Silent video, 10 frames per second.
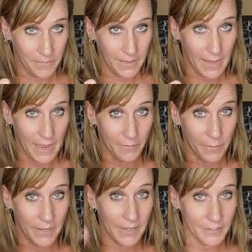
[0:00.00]
have
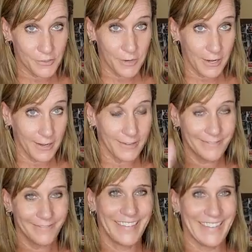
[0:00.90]
opinions ready.
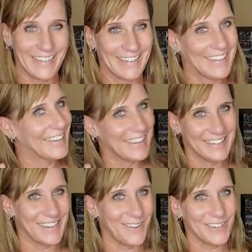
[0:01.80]
It's
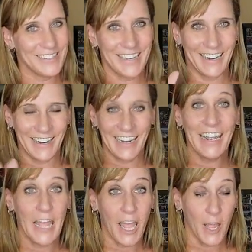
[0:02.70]
always scary.
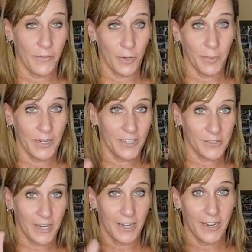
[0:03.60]
Have your opinions
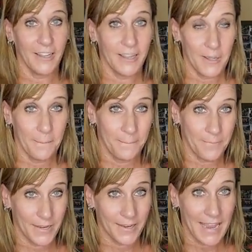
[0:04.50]
ready,
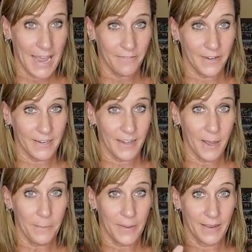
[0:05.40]
be caffeined
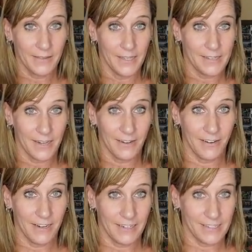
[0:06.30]
up, and let's get
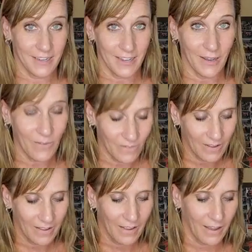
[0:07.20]
ready to go.
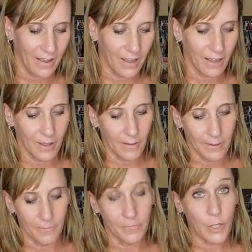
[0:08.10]

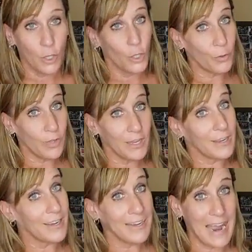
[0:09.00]

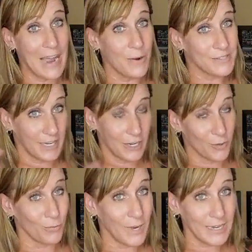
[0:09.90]
Clothing, now is a
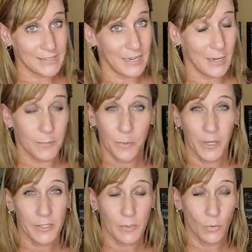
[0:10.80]
great time to
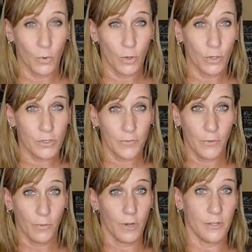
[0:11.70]
place some orders if
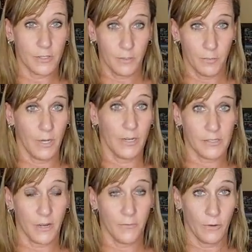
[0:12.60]
you want some Ladies
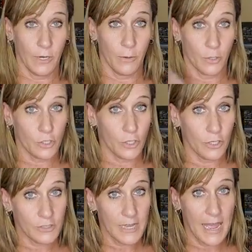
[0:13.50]
Off-Road Network
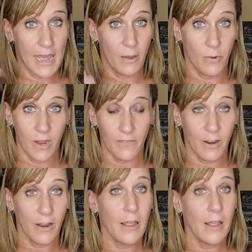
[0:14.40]
shirts, hat, whatever,